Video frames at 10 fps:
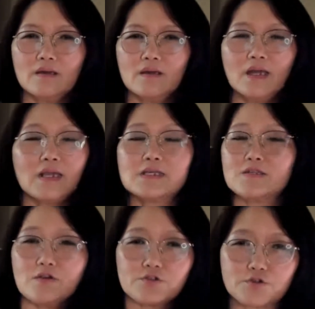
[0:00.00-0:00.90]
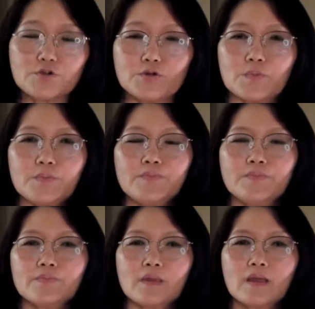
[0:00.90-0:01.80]
It is not true.
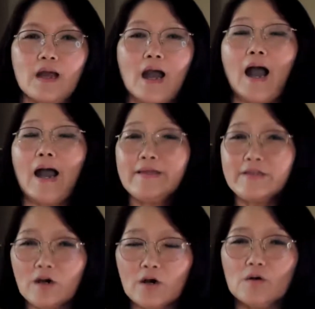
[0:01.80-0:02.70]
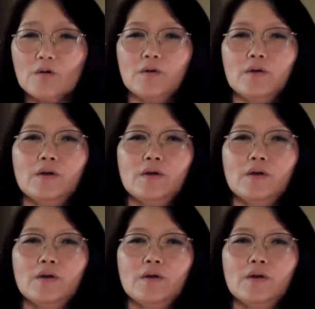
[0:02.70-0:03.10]
I know